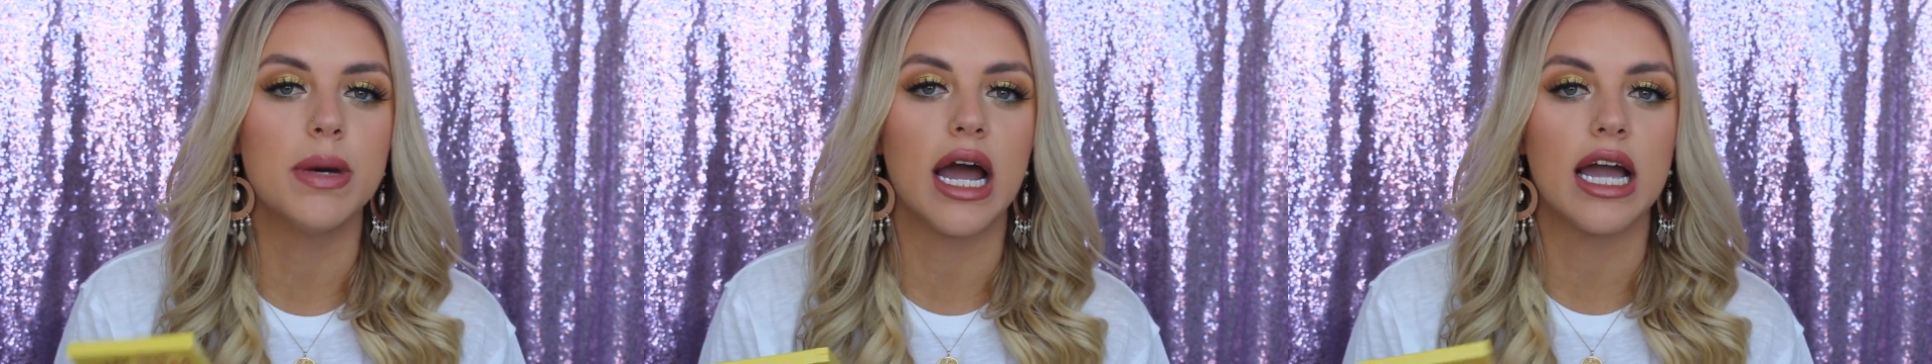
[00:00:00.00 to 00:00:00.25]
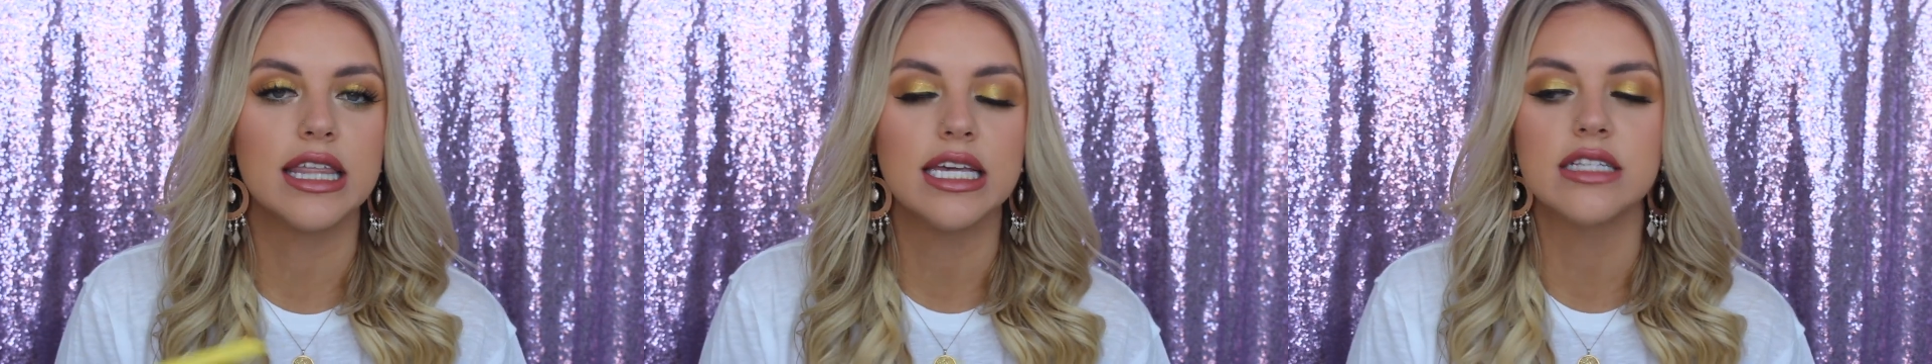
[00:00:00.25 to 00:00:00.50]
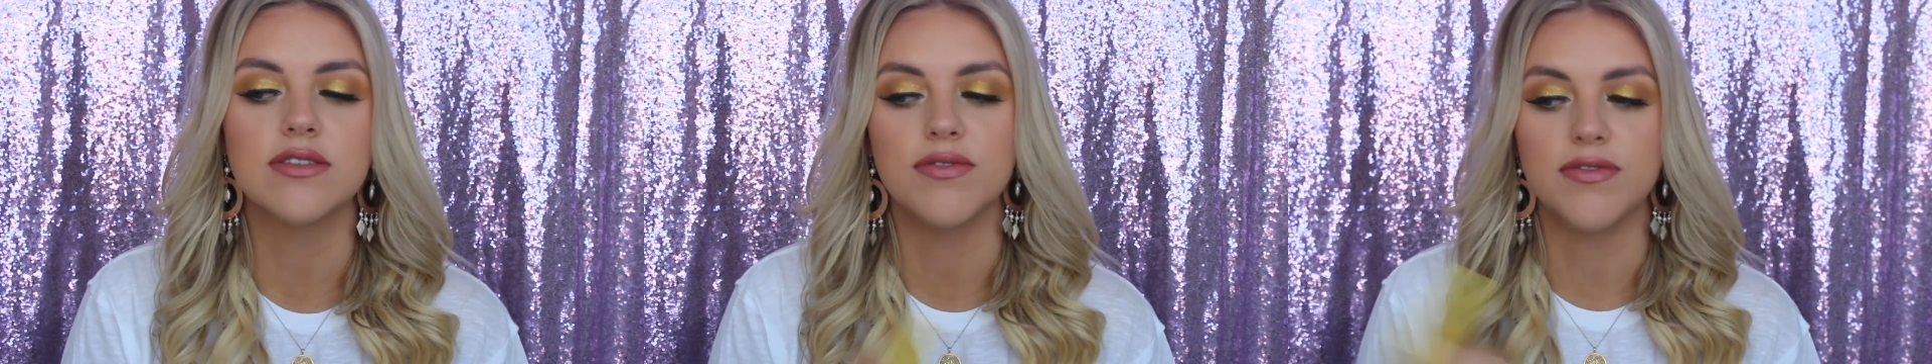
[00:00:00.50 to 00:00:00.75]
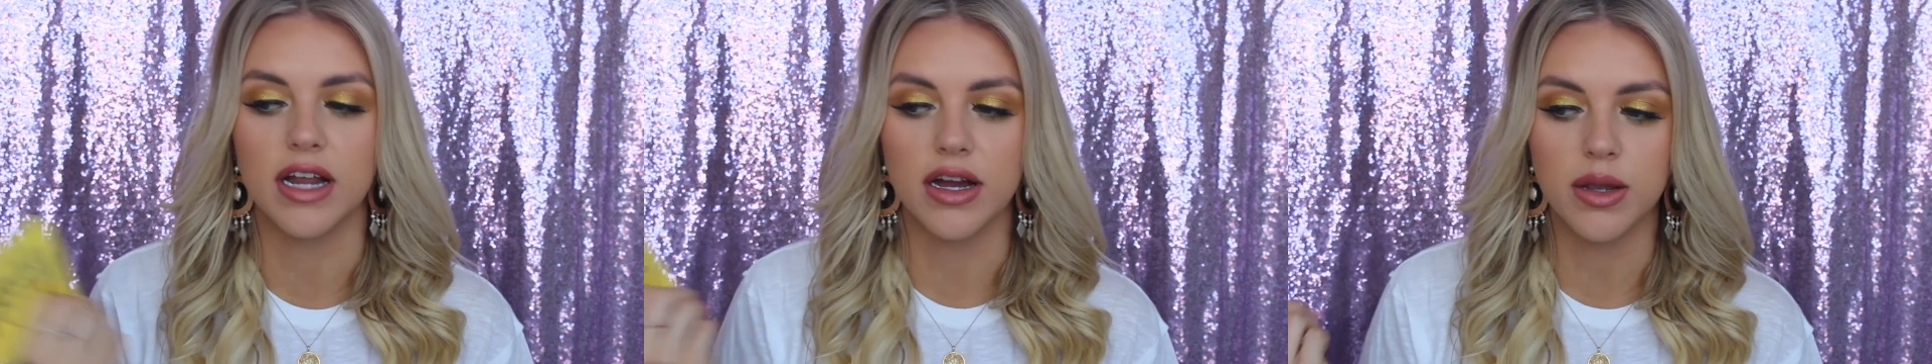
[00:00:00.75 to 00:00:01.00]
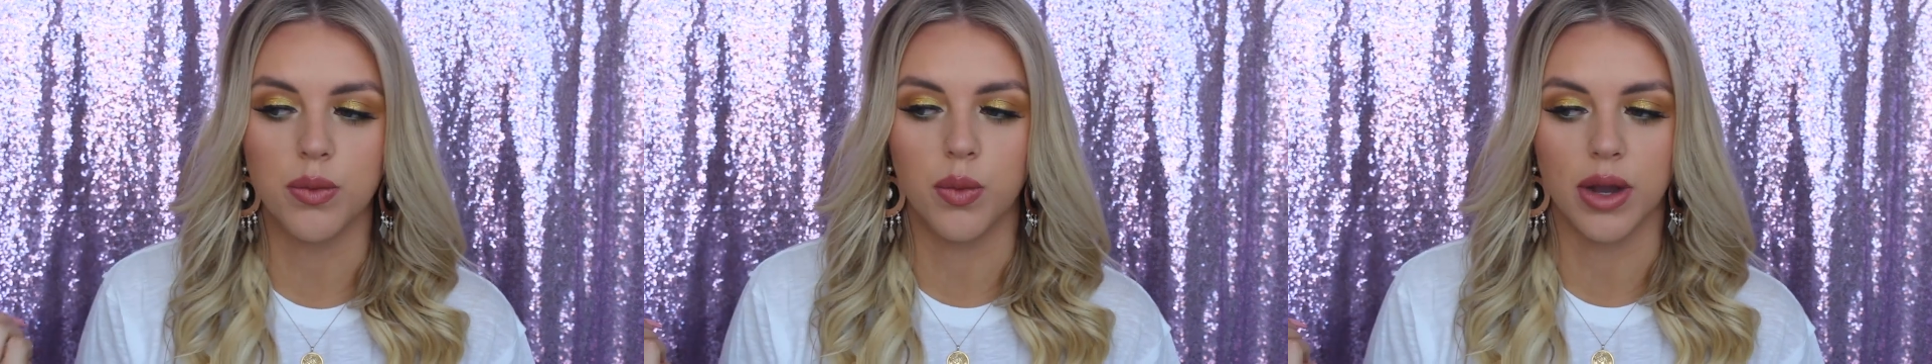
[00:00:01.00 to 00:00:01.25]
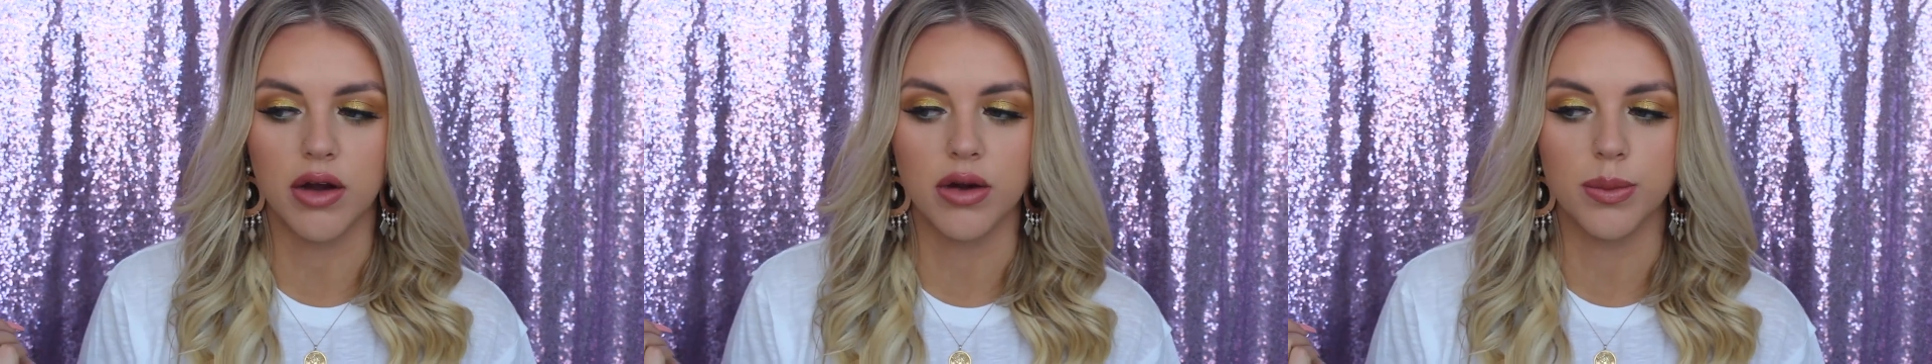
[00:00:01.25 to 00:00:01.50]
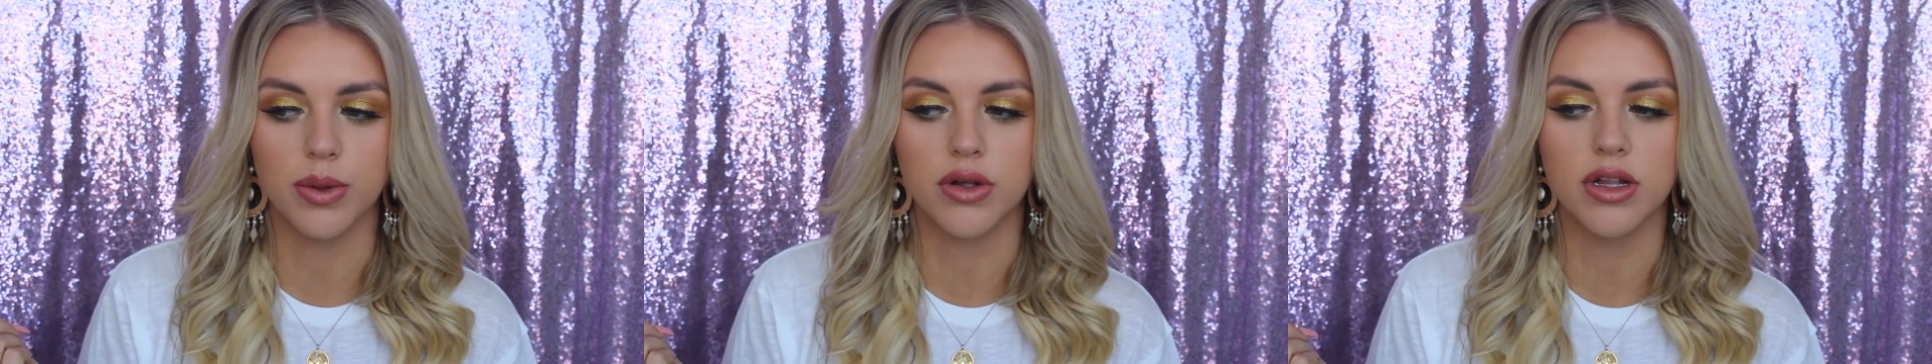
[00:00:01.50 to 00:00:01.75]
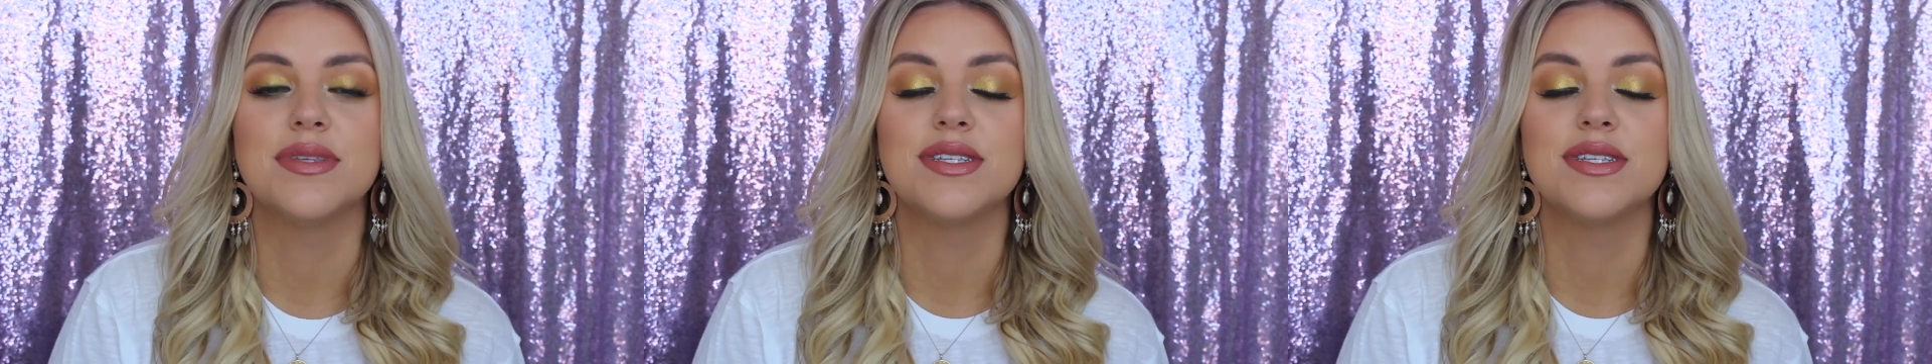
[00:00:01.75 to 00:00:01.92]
but I think it's very wearable.